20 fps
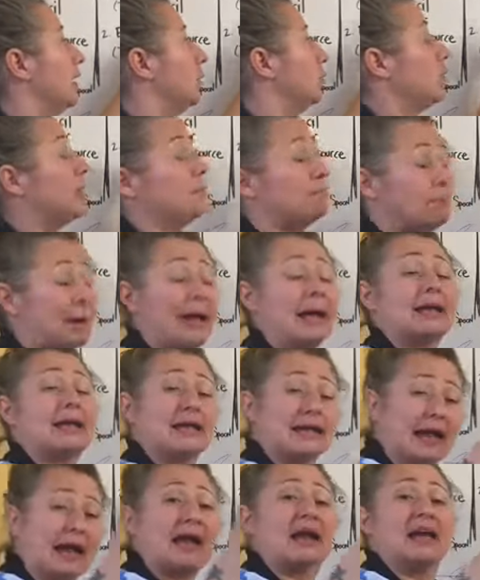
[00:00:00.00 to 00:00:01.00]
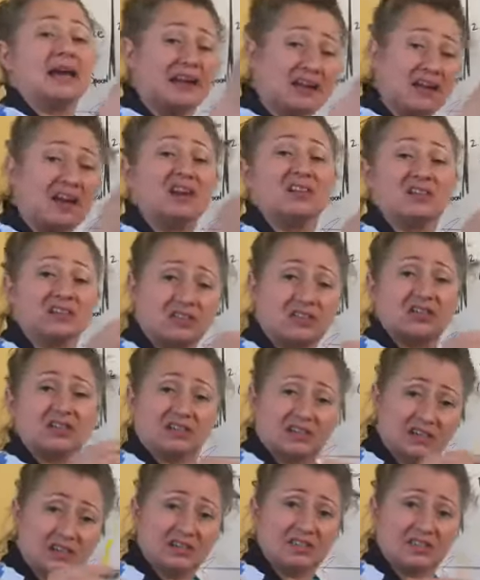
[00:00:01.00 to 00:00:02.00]
went back and I colored in
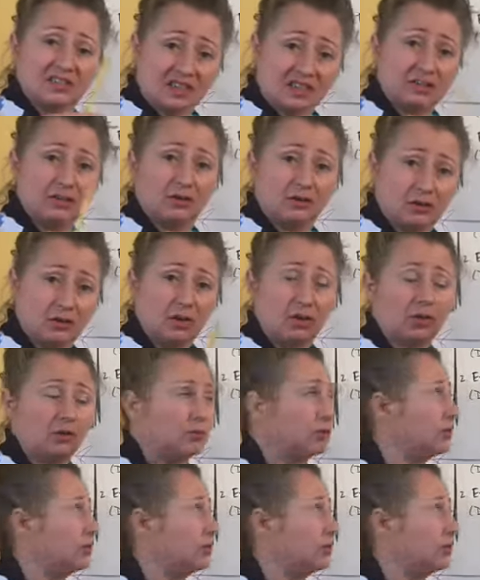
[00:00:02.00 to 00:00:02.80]
a second go,